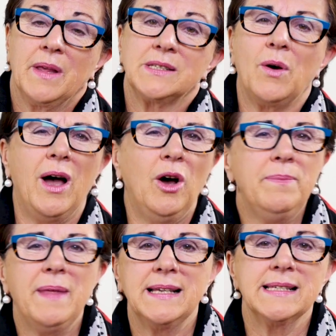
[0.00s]
So I
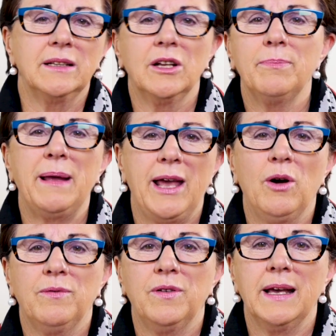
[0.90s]
hope that is a little bit
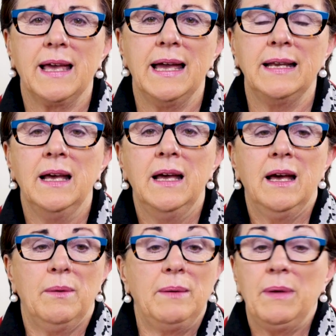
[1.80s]
helpful again.
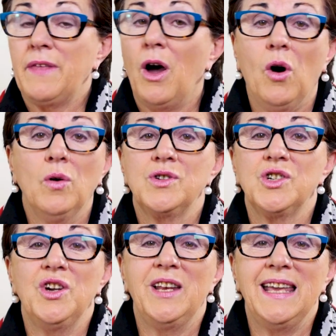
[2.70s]
The whole
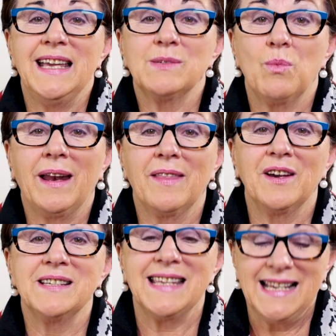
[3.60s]
journey is one of
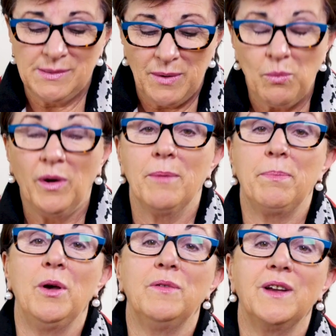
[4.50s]
those things. We want a
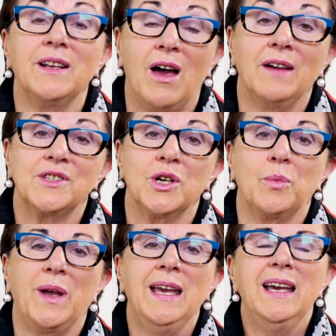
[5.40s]
perfect life,
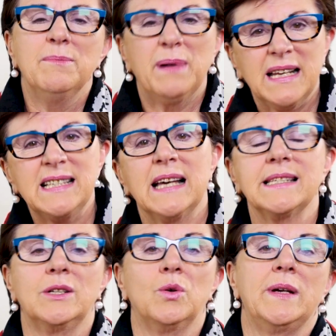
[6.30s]
don't we? But it
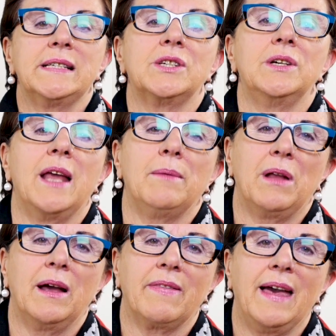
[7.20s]
doesn't always turn up
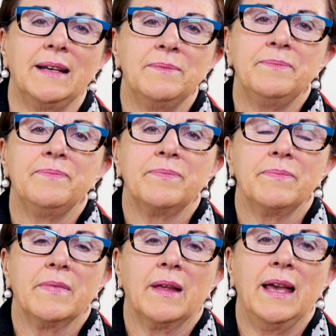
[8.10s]
like that.
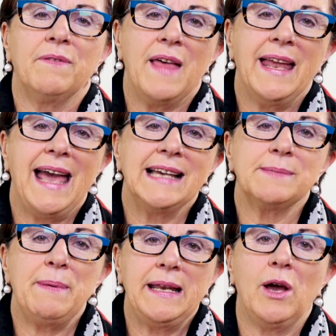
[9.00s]
If that
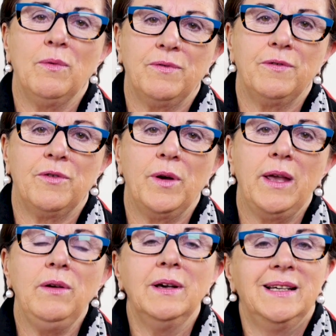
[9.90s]
has been helpful for
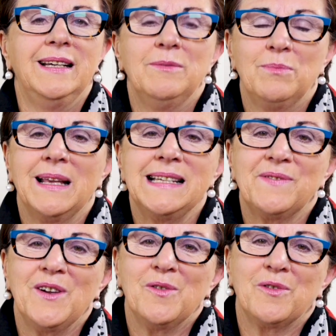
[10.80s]
you, please
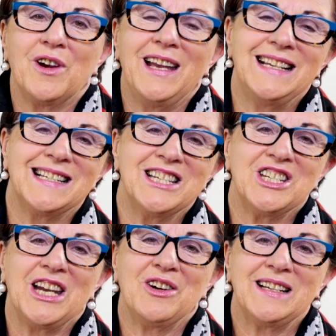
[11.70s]
feel free to
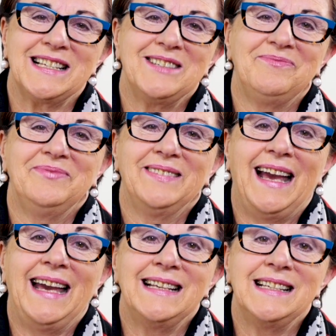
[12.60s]
share it.
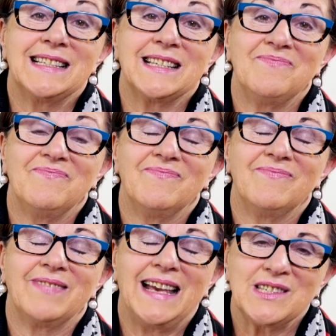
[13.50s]
And
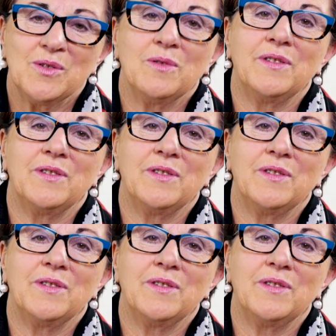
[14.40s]
that's all